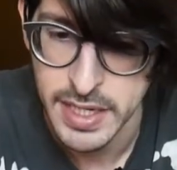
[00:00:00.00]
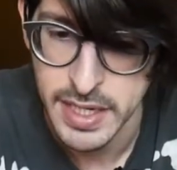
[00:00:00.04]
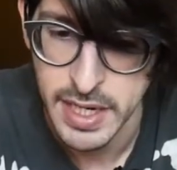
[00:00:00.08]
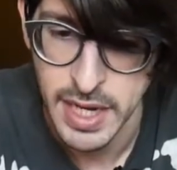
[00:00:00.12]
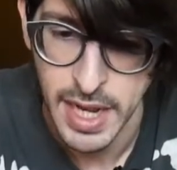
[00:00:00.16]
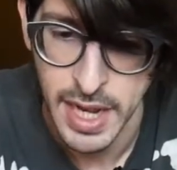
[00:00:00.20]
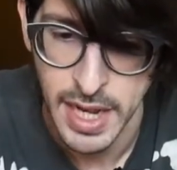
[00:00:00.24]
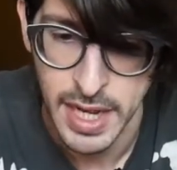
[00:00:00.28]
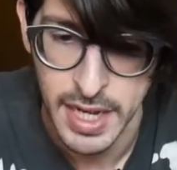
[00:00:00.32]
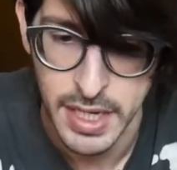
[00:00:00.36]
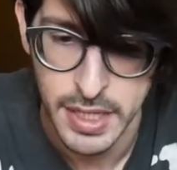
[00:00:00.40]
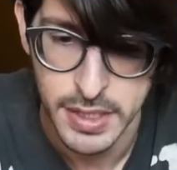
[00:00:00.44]

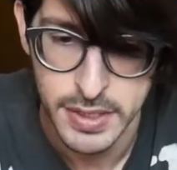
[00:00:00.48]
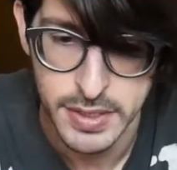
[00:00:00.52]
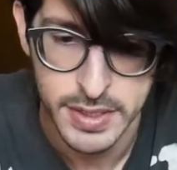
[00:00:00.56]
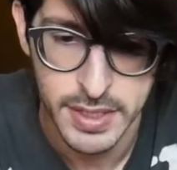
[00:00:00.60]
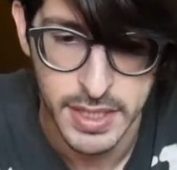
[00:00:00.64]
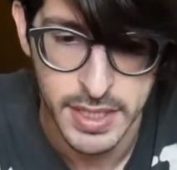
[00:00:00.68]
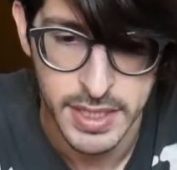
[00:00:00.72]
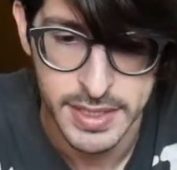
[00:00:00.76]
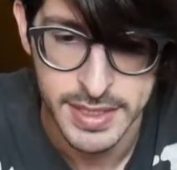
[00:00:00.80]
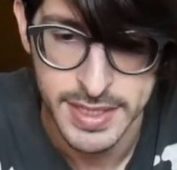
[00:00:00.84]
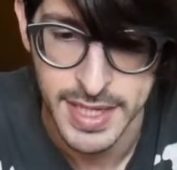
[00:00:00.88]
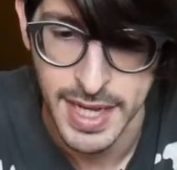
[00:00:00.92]
has
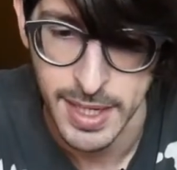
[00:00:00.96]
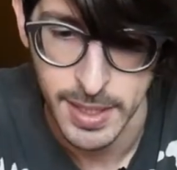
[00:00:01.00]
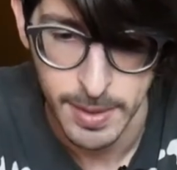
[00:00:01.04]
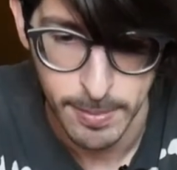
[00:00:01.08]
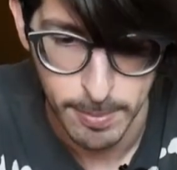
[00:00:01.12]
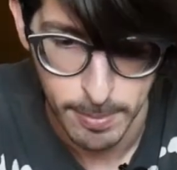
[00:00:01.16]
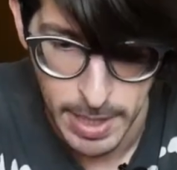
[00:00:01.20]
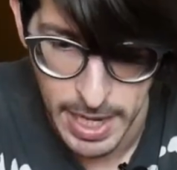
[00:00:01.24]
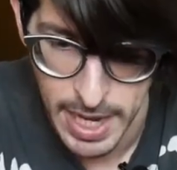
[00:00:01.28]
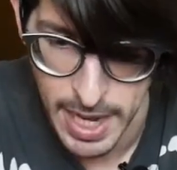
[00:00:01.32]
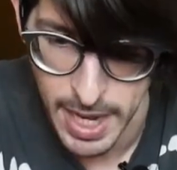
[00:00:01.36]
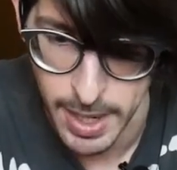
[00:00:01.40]
10
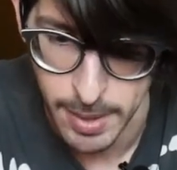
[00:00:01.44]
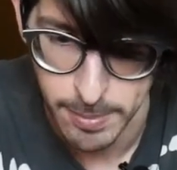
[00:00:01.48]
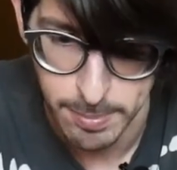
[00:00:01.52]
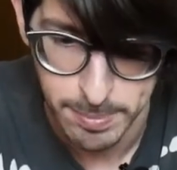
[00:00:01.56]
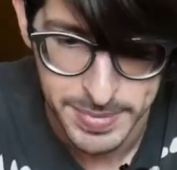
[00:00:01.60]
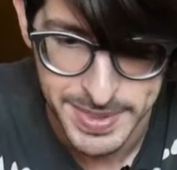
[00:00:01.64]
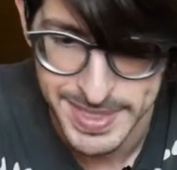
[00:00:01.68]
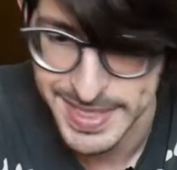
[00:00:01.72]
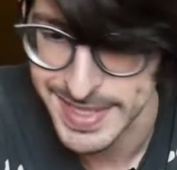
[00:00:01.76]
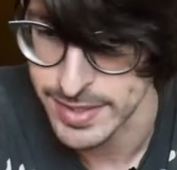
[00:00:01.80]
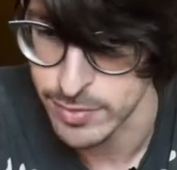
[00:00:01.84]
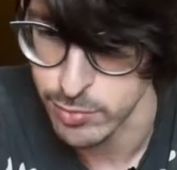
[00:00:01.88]

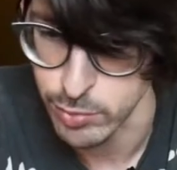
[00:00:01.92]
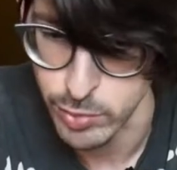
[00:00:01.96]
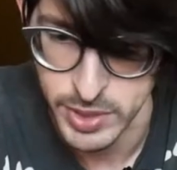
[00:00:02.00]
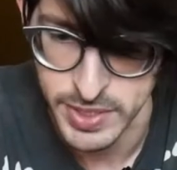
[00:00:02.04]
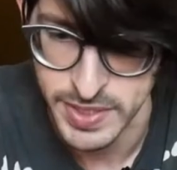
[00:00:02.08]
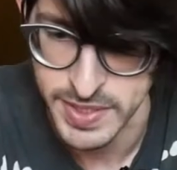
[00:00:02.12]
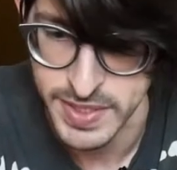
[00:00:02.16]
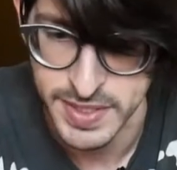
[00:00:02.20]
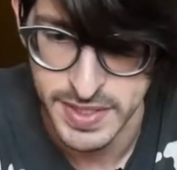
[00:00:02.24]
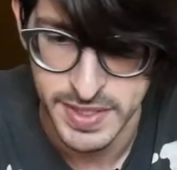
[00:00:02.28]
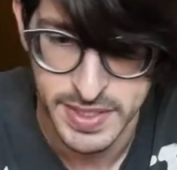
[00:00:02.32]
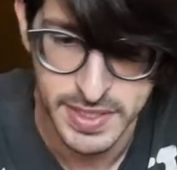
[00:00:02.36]
amps
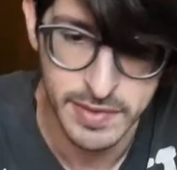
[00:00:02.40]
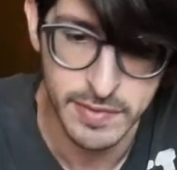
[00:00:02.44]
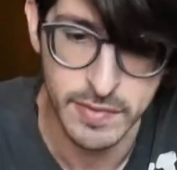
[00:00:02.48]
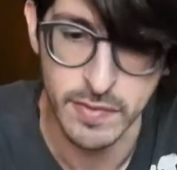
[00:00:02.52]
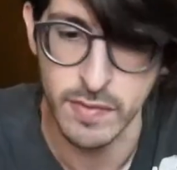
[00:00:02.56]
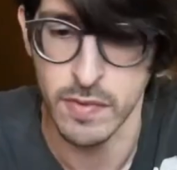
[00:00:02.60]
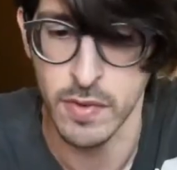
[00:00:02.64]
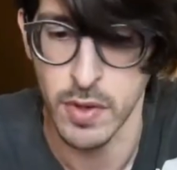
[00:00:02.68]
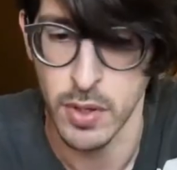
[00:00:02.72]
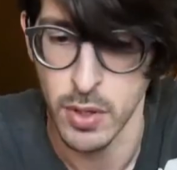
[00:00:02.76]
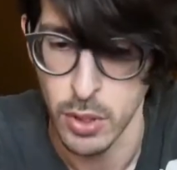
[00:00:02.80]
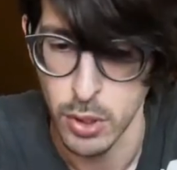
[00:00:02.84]
resistive
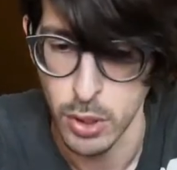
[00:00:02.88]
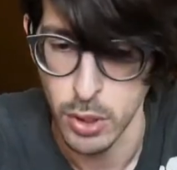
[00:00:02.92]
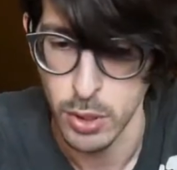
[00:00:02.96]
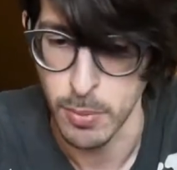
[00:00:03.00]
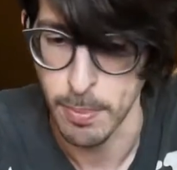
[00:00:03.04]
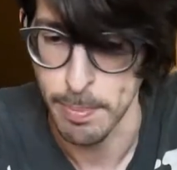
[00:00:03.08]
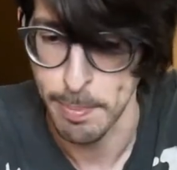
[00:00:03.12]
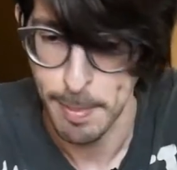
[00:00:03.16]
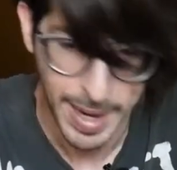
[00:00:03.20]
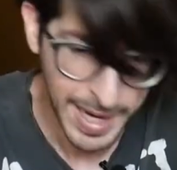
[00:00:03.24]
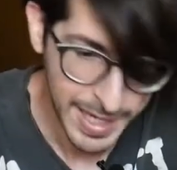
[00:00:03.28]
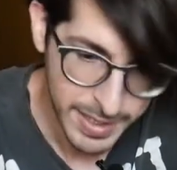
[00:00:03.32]

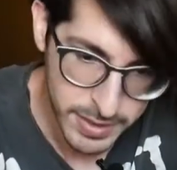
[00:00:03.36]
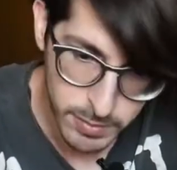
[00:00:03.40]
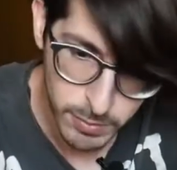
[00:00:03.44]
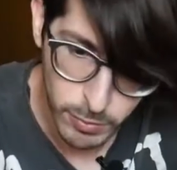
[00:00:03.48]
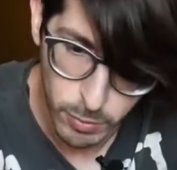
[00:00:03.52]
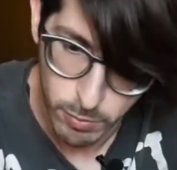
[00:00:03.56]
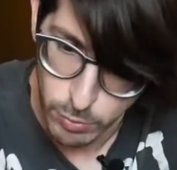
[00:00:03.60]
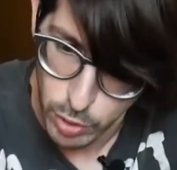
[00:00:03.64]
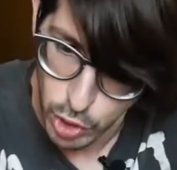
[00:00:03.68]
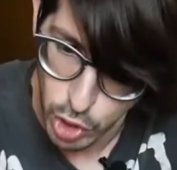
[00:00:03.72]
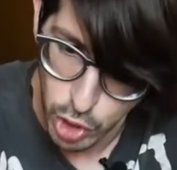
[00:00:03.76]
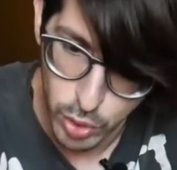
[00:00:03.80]

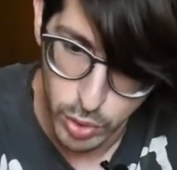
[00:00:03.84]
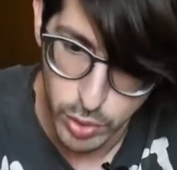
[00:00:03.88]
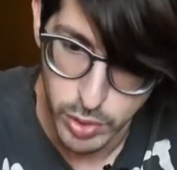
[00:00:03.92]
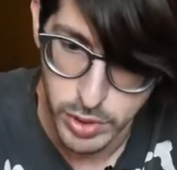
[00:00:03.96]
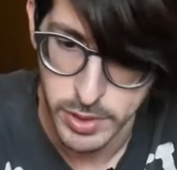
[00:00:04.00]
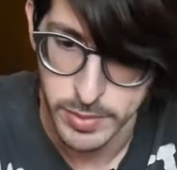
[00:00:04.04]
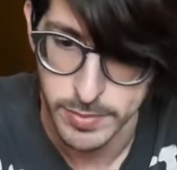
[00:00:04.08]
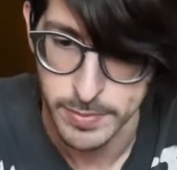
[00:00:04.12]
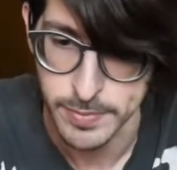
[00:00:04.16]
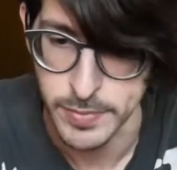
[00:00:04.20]
maximum load.